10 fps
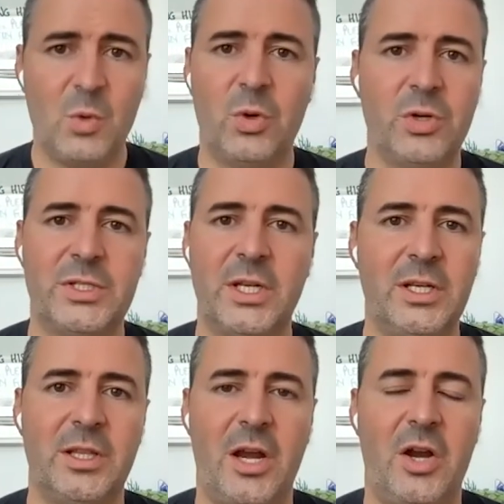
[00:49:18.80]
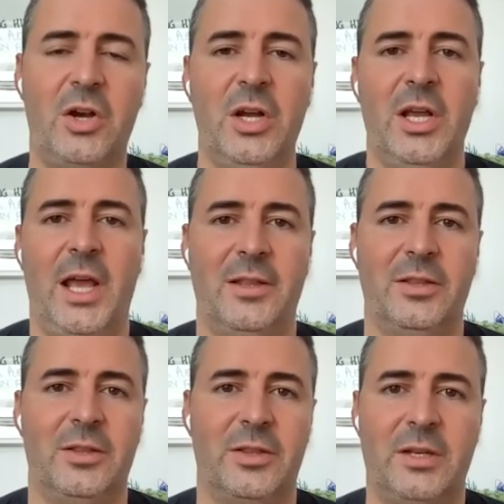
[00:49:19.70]
we're sitting there
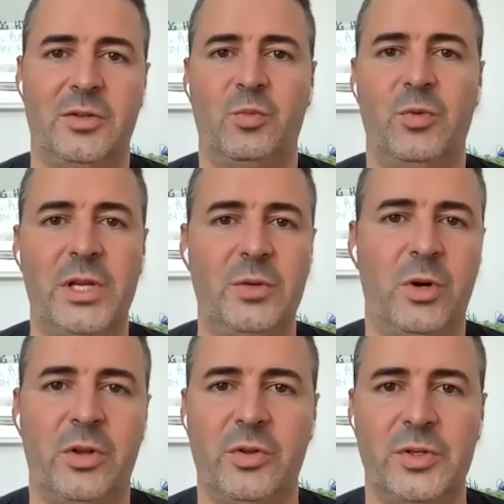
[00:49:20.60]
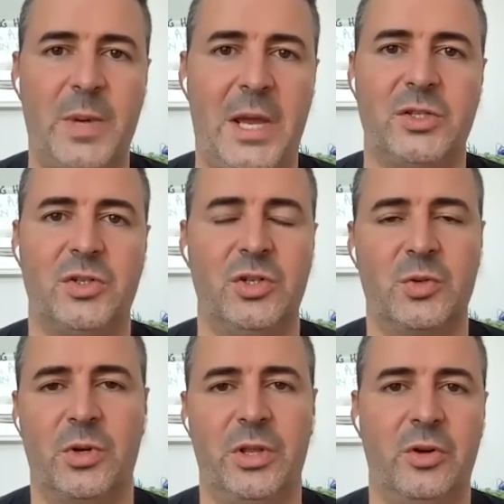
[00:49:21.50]
and they read one of those
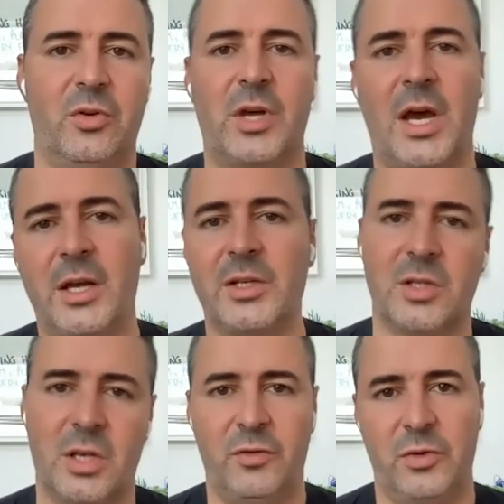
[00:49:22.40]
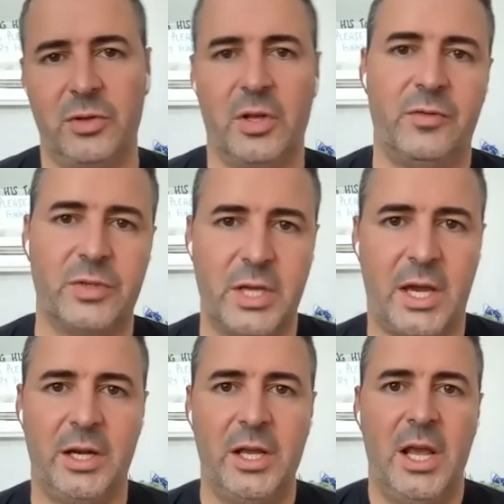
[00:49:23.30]
passages where they go, God is love and love is
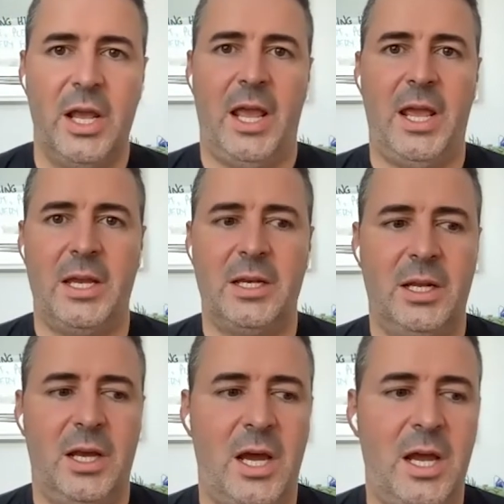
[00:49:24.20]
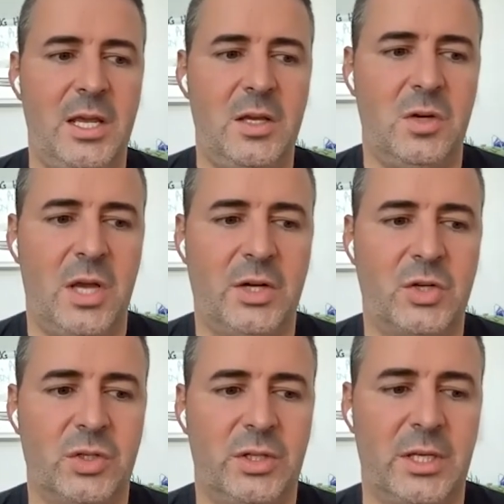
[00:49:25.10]
God. And I
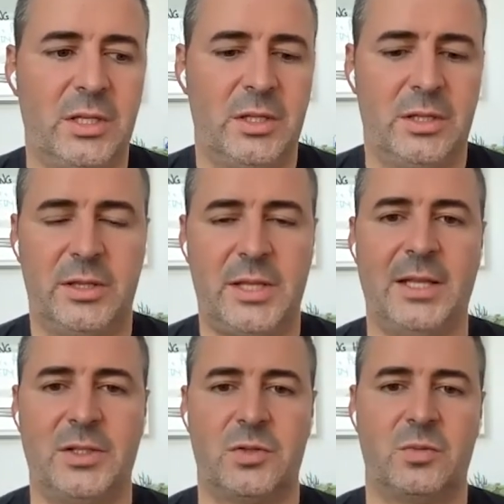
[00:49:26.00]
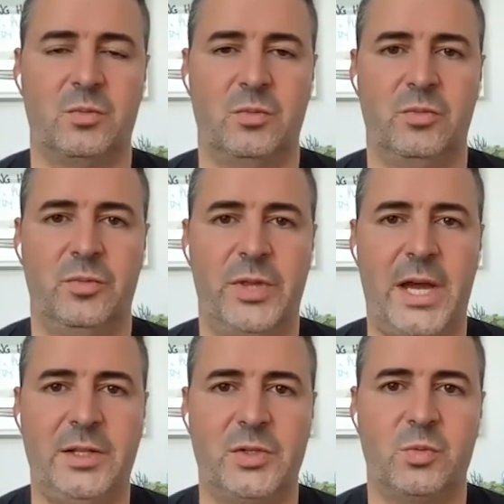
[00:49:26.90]
actually think that that's
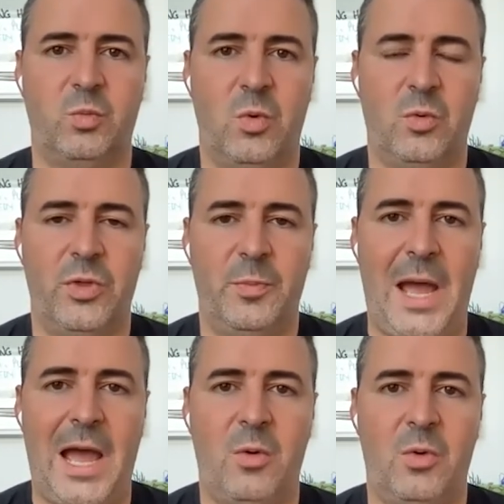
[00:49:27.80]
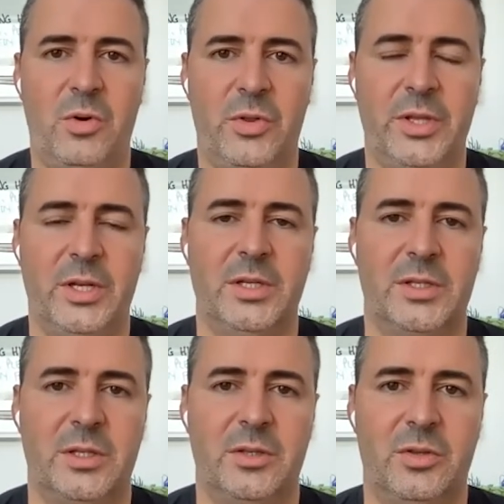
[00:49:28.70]
that's w- the power that is
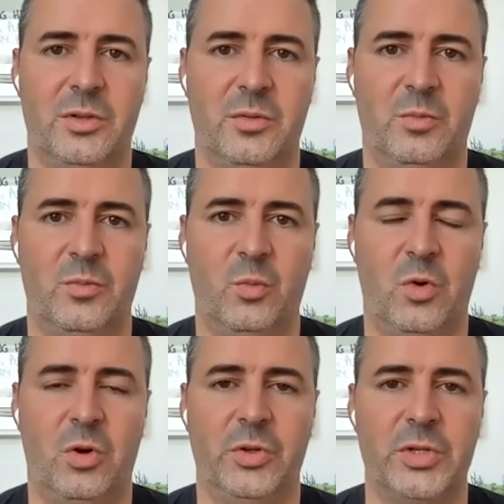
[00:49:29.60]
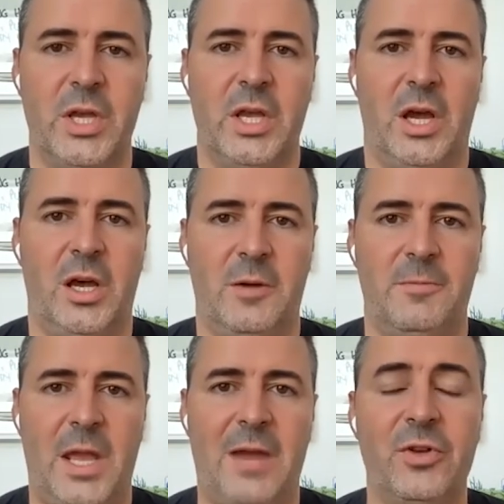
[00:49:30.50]
in the world.
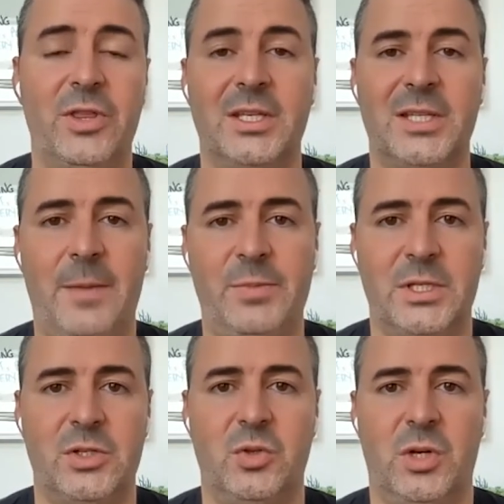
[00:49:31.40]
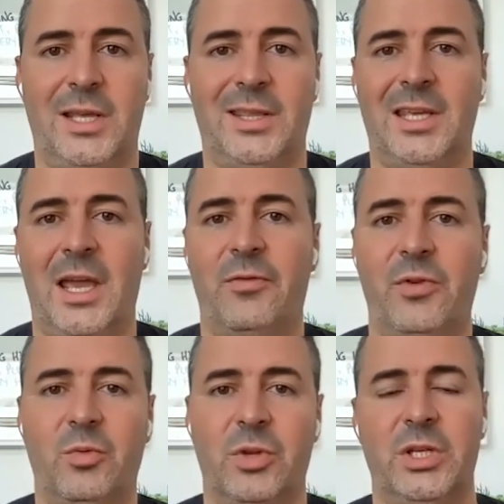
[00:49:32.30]
Um, everything taps into it. I think
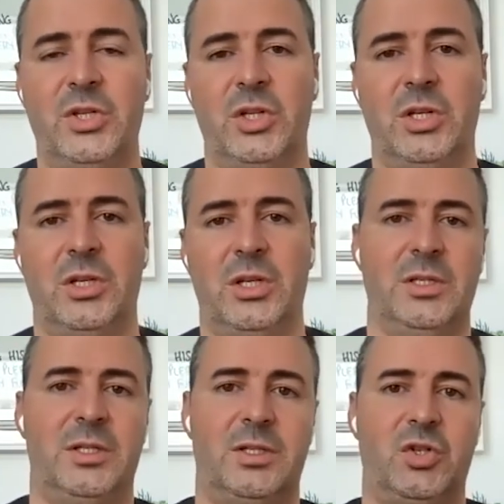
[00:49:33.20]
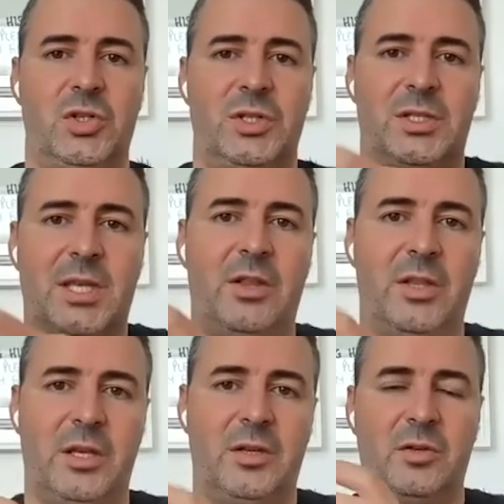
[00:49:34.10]
every religion is just
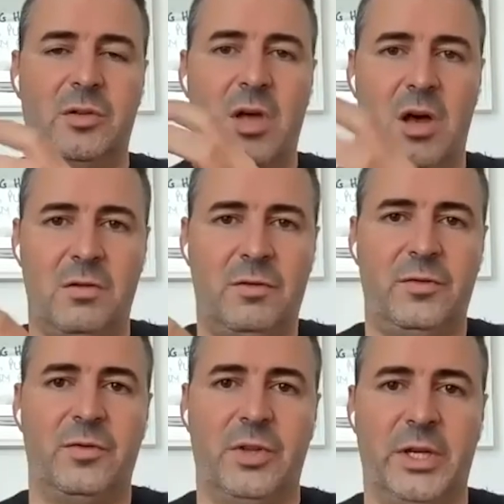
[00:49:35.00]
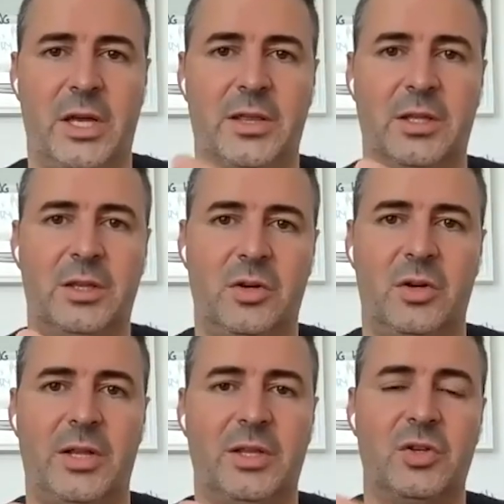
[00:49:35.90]
selling love. Like I think
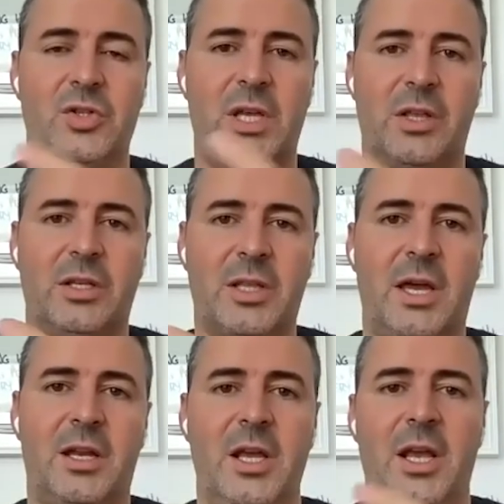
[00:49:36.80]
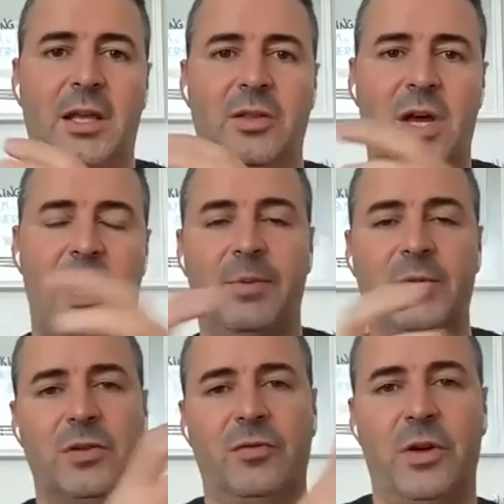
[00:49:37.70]
they're I think they're selling that, and the
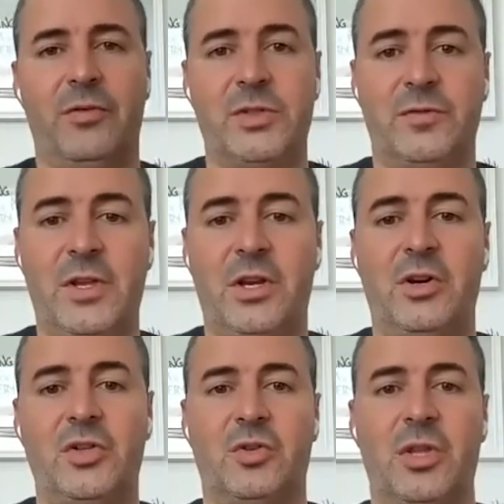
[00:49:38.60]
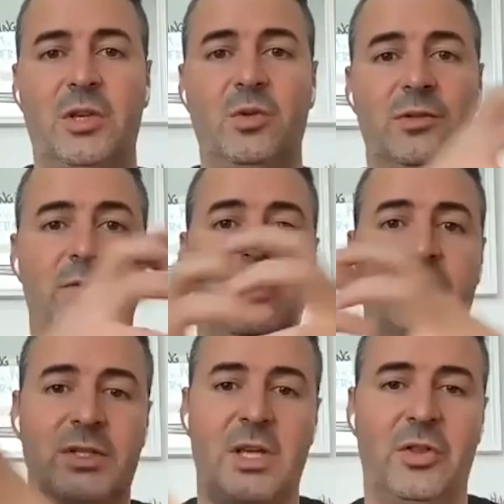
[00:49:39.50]
opposite of love is fear. So they use fear
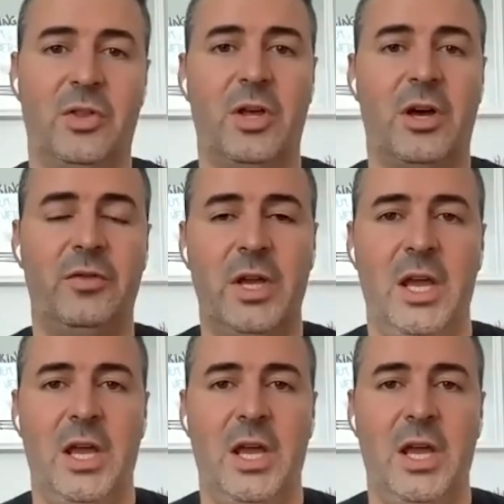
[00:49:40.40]
to sell the love.